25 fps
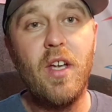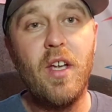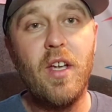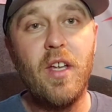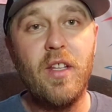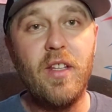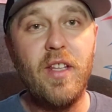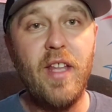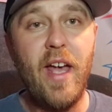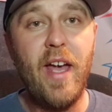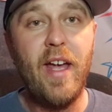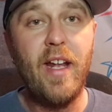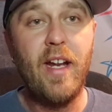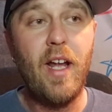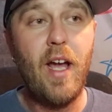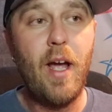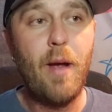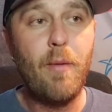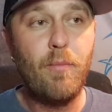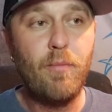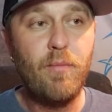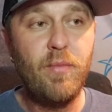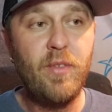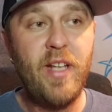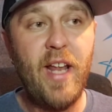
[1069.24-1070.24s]
that I
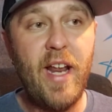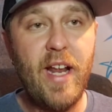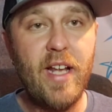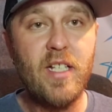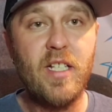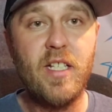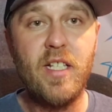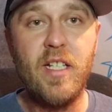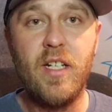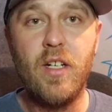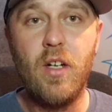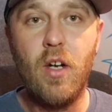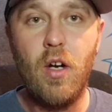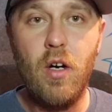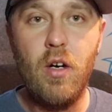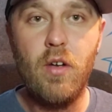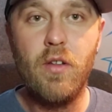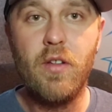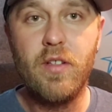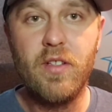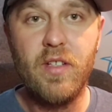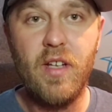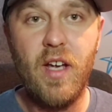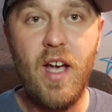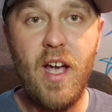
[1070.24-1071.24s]
danced in all
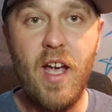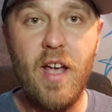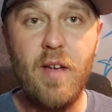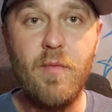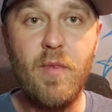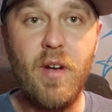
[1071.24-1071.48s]
the time,